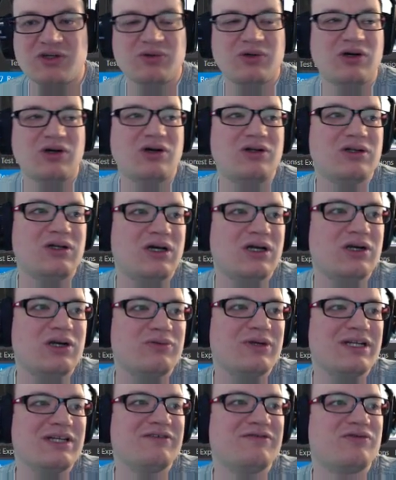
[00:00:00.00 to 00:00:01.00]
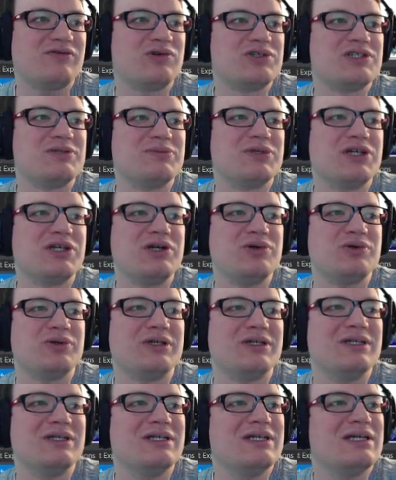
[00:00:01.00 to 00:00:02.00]
you all are ready for some
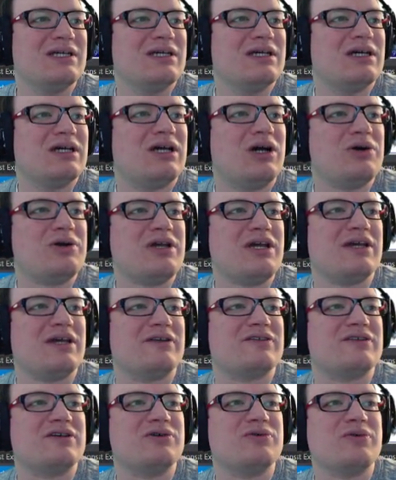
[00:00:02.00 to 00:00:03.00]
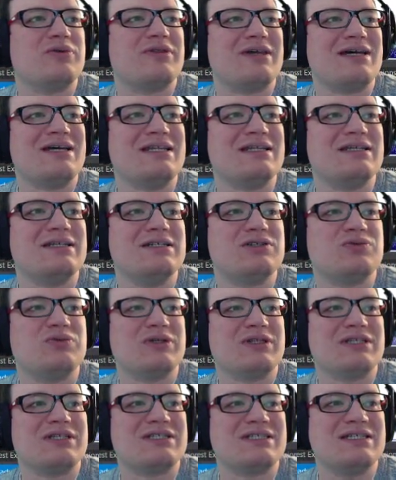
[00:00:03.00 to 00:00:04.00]
code. Okay, so that is
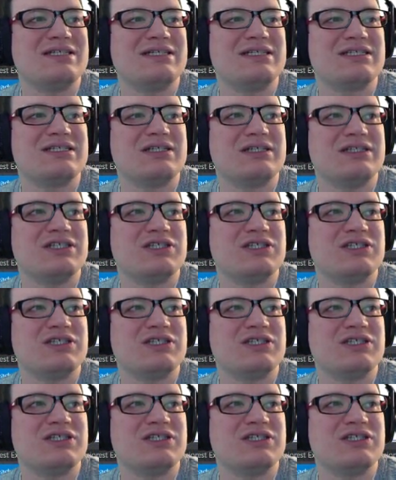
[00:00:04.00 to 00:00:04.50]
what the state is on